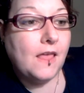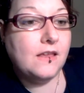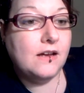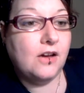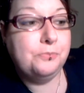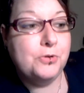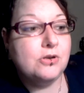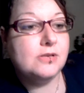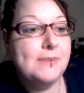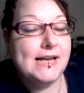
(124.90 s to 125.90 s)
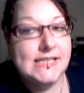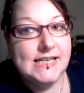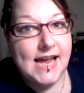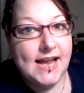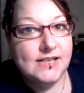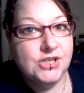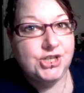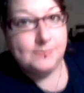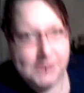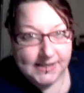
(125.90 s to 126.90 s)
I've booked Maddie and
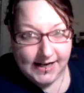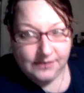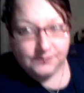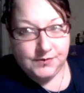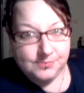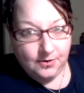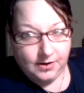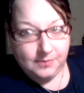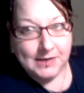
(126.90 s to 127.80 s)
Gypsy in for tomorrow.